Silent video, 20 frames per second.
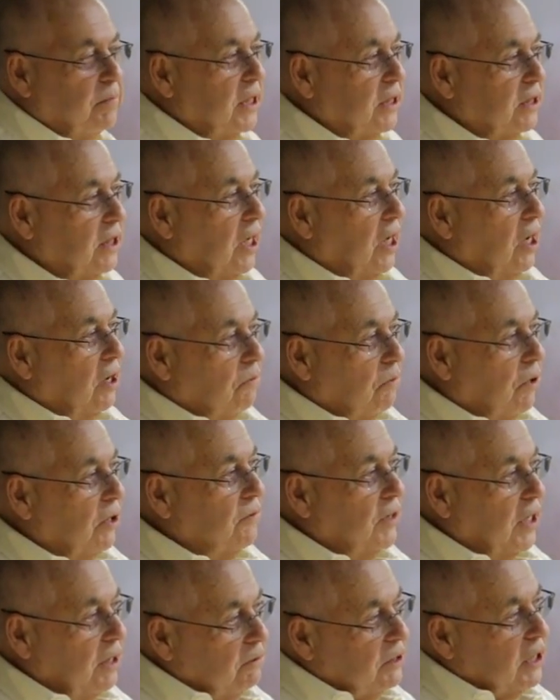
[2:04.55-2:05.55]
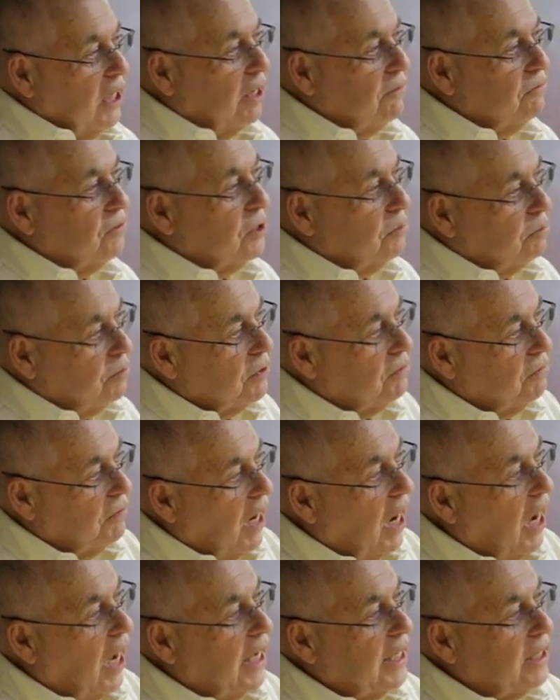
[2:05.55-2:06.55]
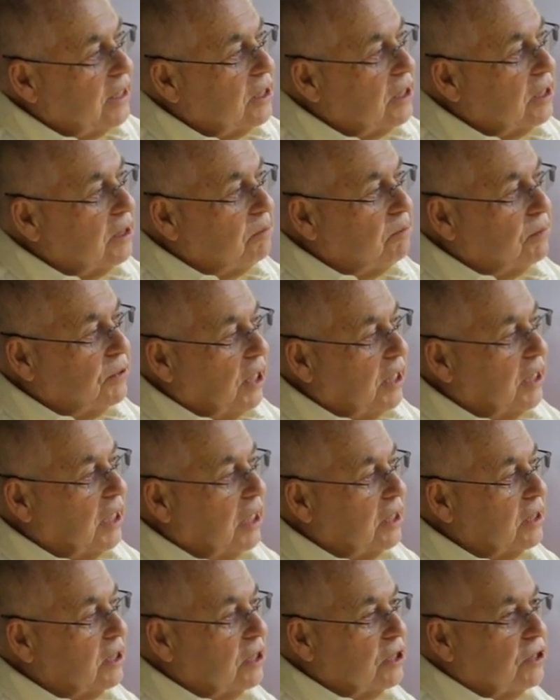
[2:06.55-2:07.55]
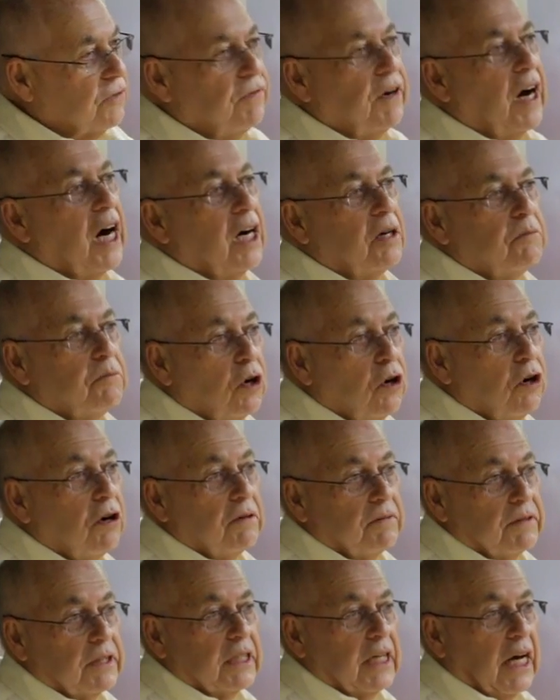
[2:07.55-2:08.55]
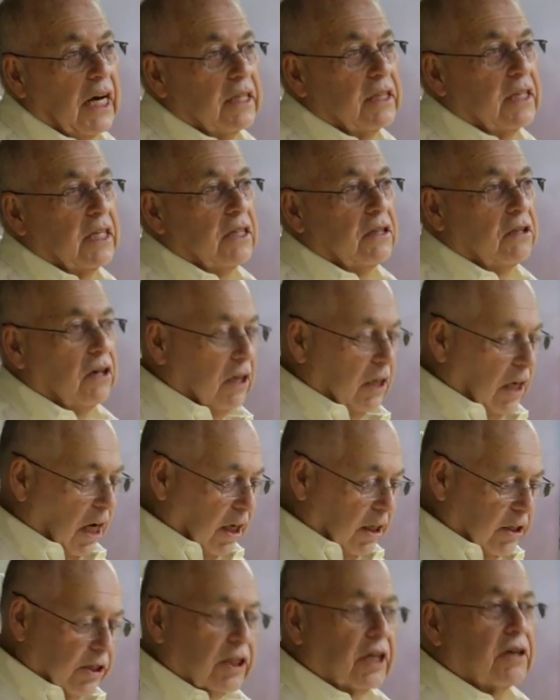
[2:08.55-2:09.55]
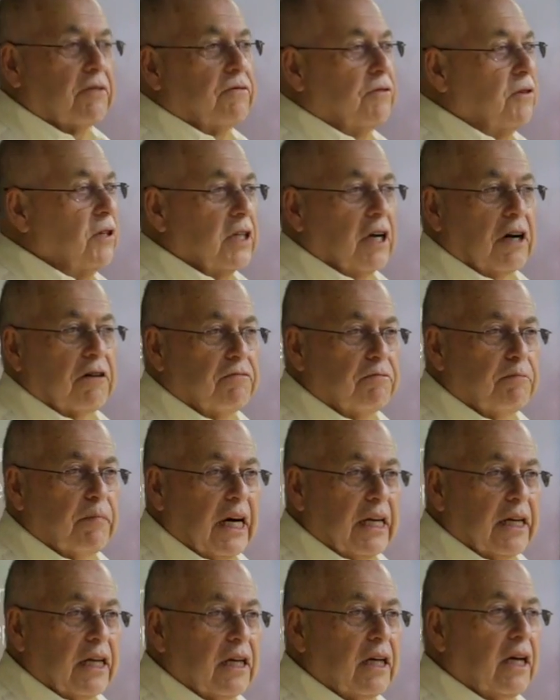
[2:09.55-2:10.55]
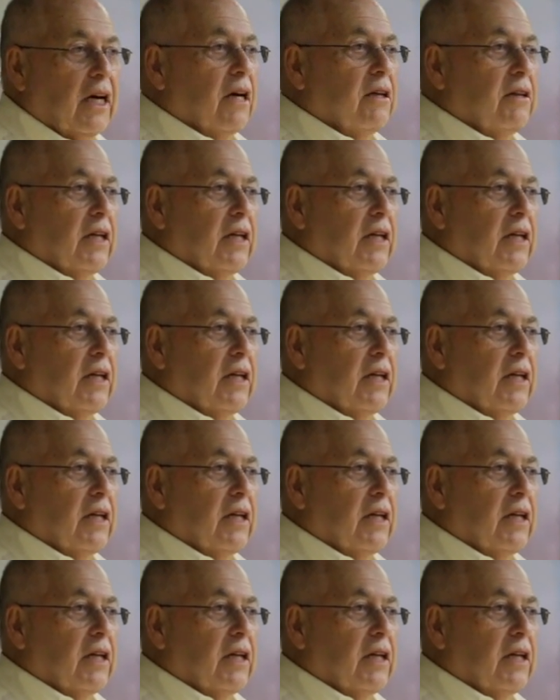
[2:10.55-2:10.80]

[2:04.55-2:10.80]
But what they would have to provide in a product is far more than that. They're not asking for enough money.